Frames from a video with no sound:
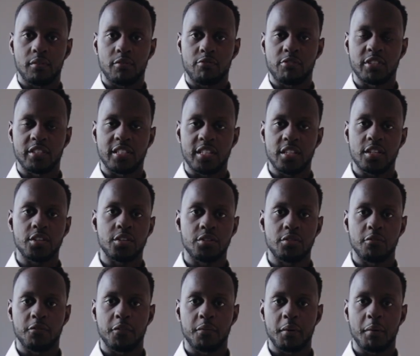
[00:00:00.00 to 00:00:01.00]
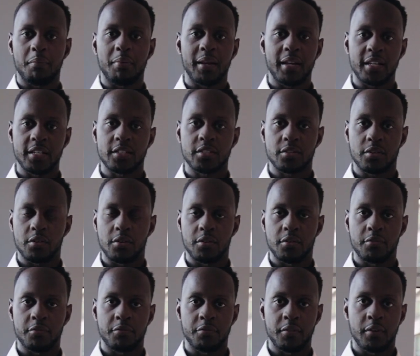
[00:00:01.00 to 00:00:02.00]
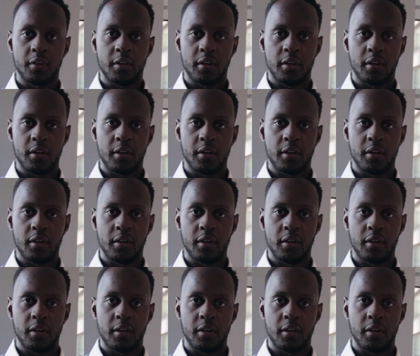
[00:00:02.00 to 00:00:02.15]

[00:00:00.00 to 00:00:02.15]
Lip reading: critique you from a place of,